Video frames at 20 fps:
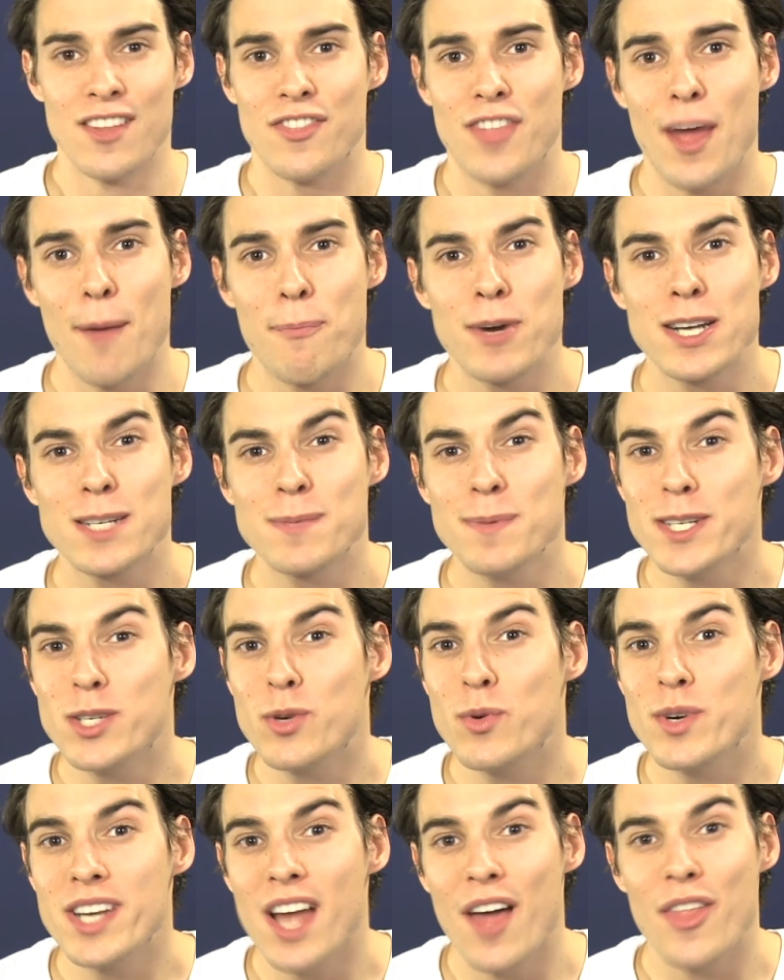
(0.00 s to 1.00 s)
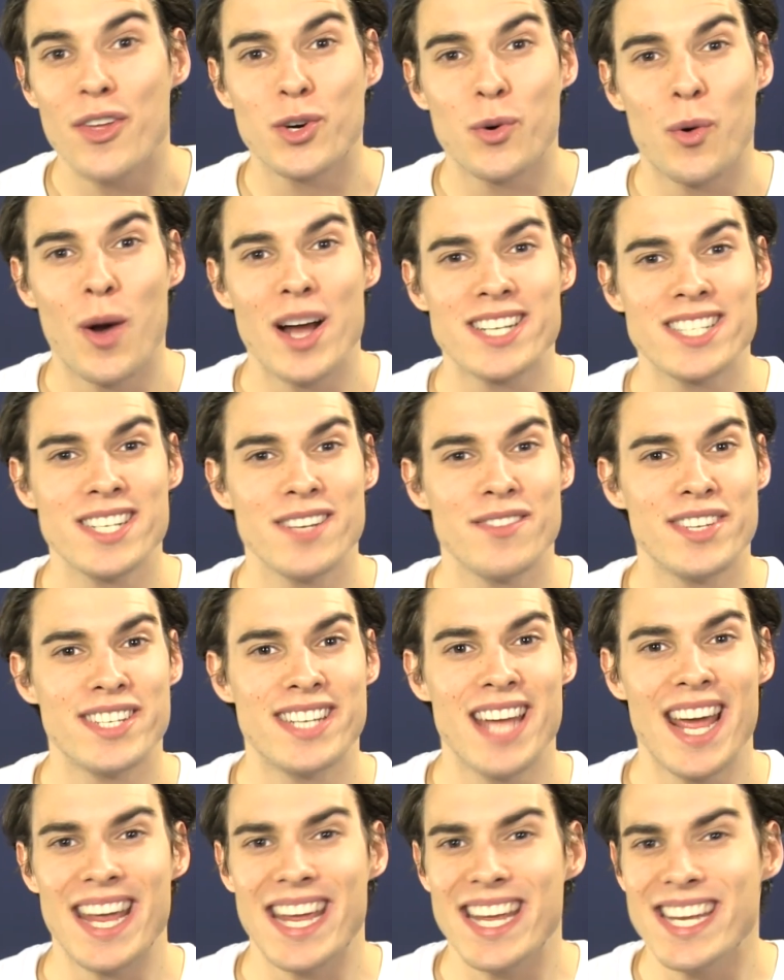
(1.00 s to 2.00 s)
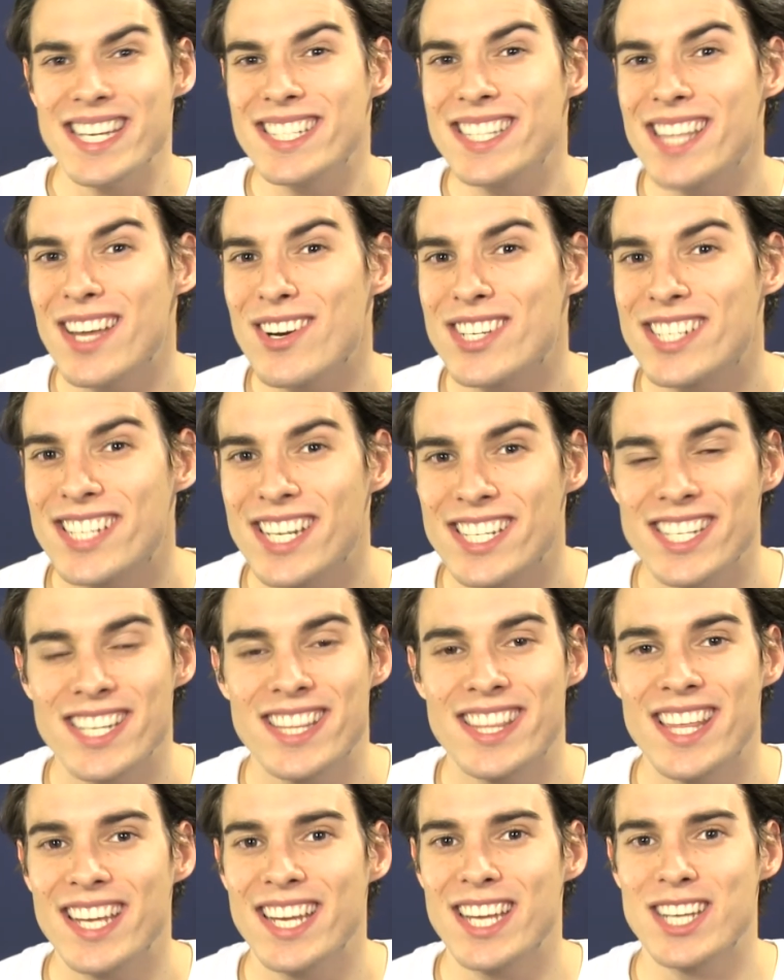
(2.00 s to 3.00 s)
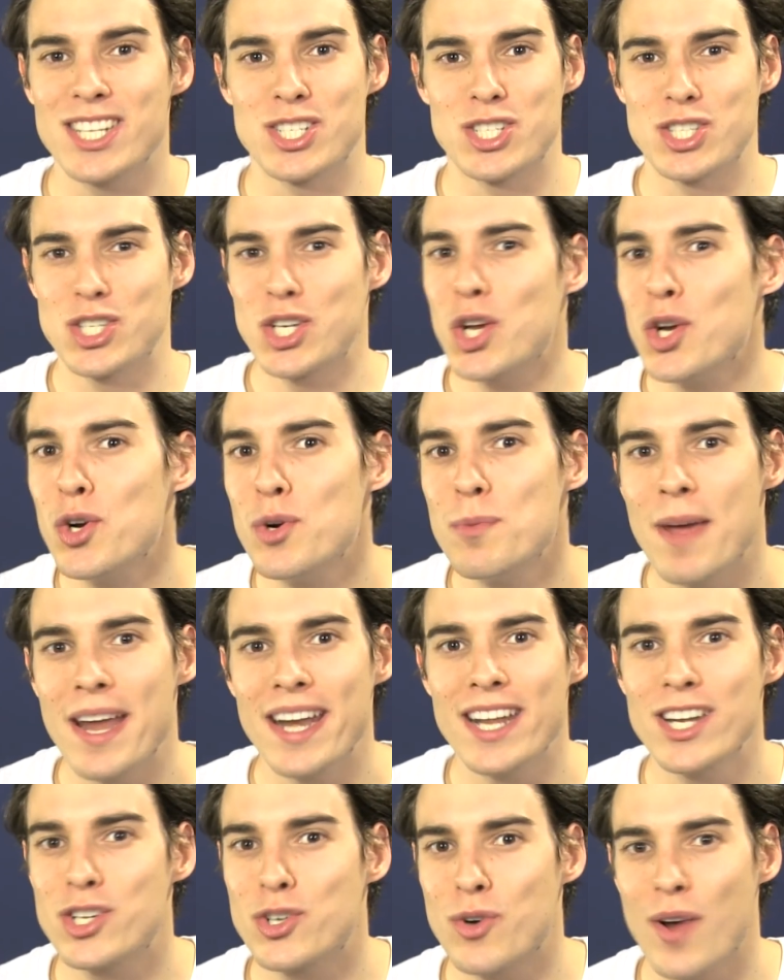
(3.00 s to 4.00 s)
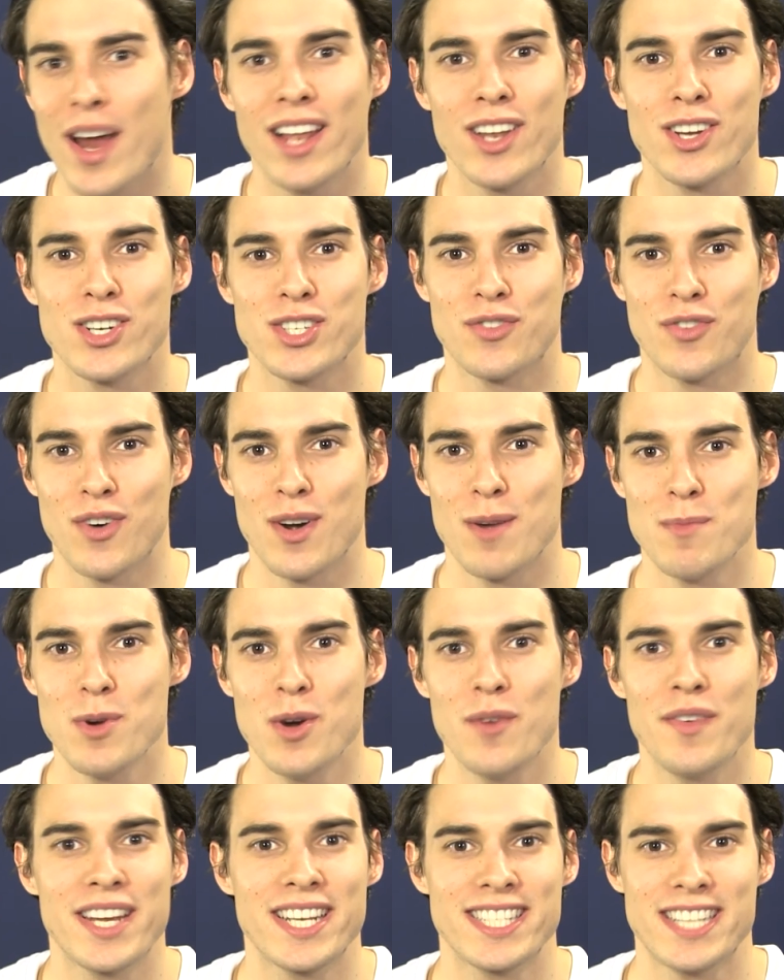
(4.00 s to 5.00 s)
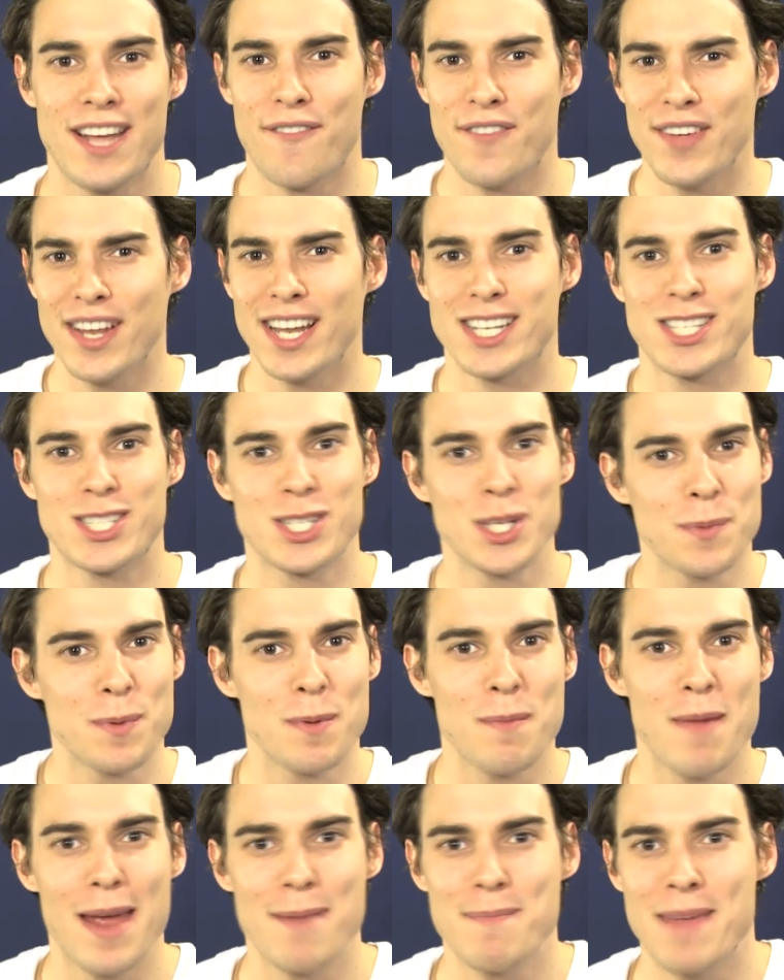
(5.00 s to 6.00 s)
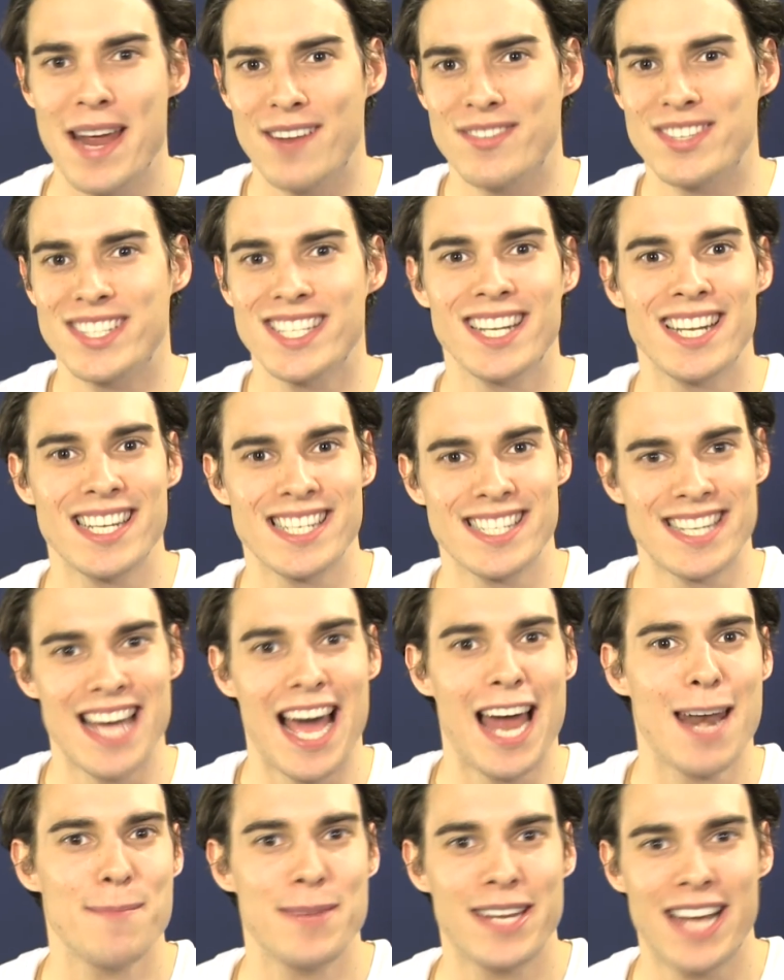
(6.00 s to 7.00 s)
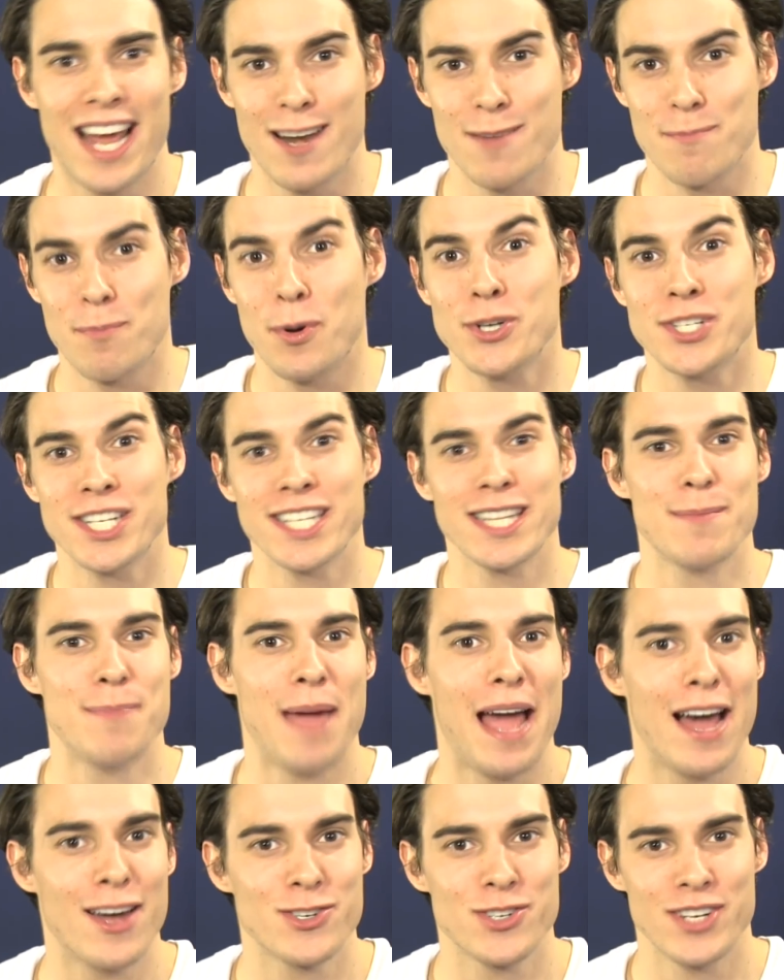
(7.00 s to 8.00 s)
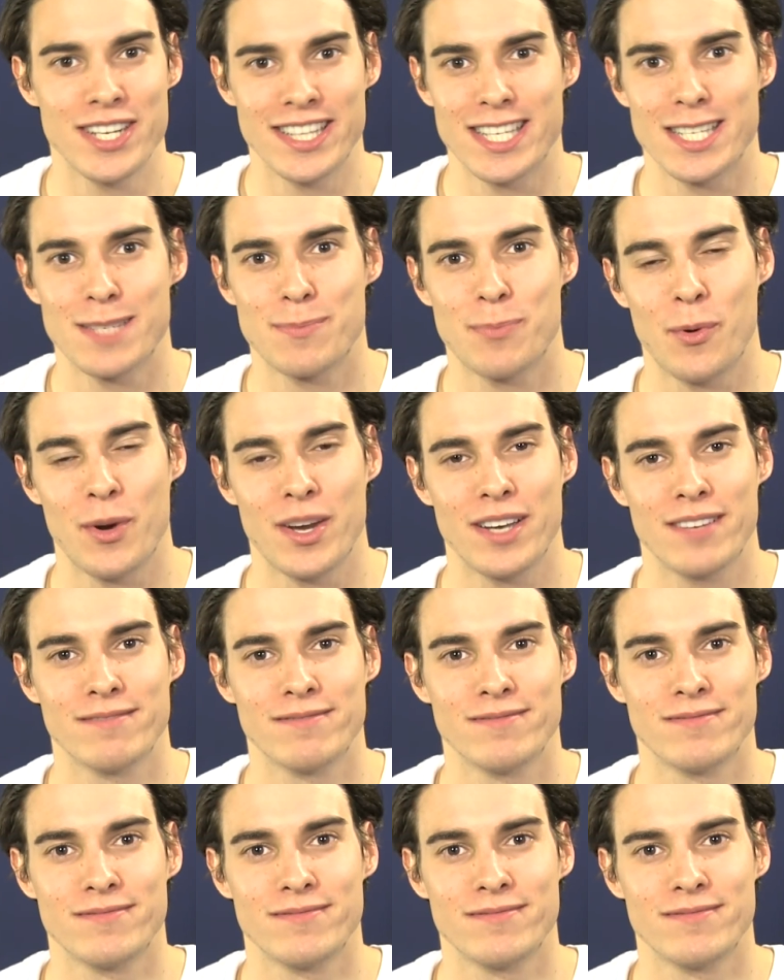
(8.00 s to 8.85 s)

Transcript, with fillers: That brings me to another question of the day. Is there such a thing as too many trailers for a movie? Because I feel like Superman Man of Steel has got to be kind of pushing the boundary at this point.